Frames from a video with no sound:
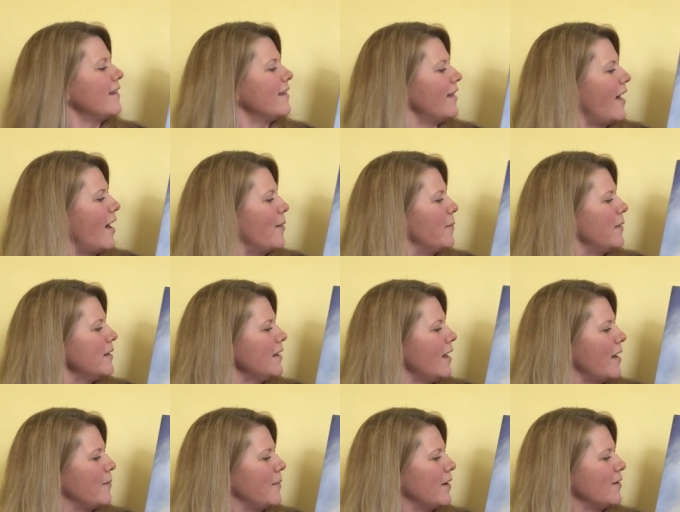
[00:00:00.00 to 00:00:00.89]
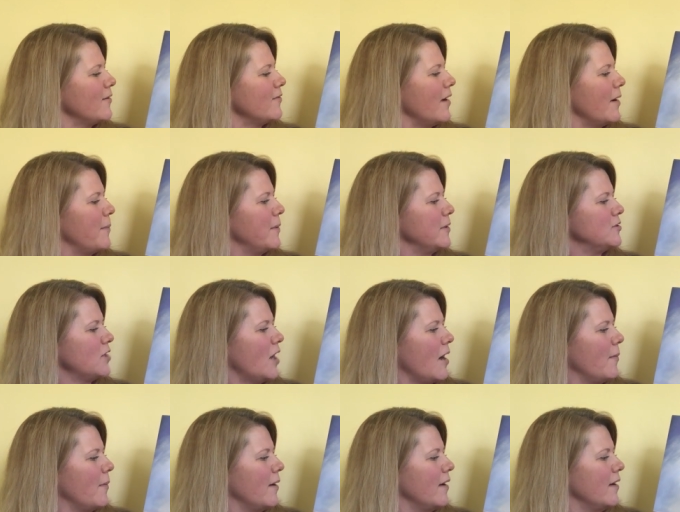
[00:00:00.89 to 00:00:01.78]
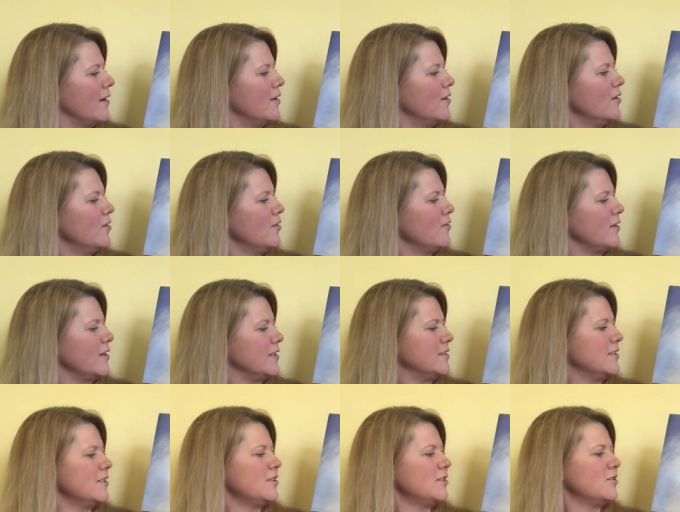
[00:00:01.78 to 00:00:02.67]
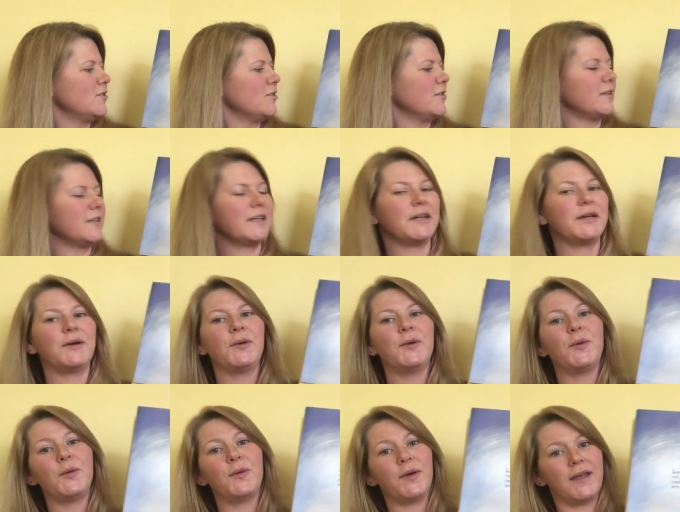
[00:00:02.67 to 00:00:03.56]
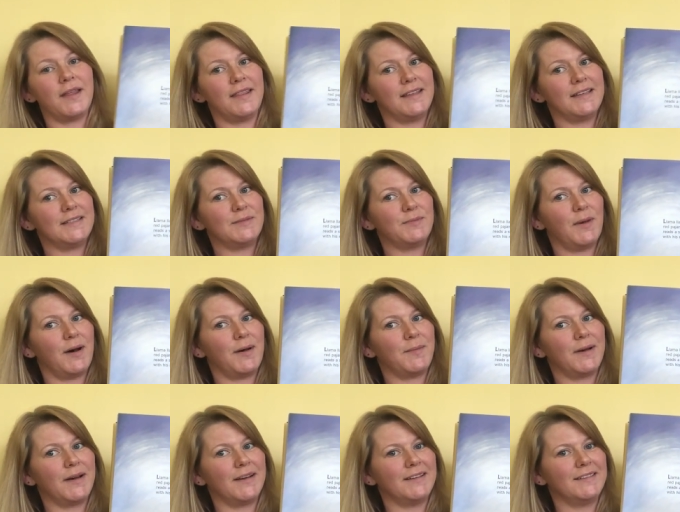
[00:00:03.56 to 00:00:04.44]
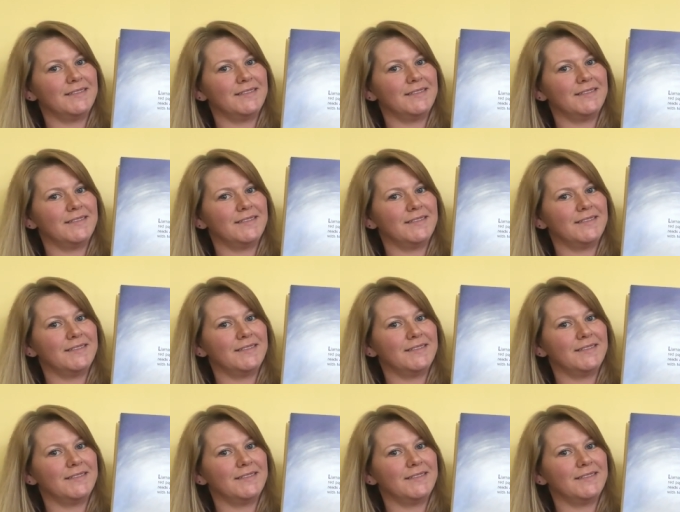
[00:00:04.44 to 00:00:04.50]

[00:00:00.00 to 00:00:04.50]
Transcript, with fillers: Llama Llama Red Pajama reads a story with his mama.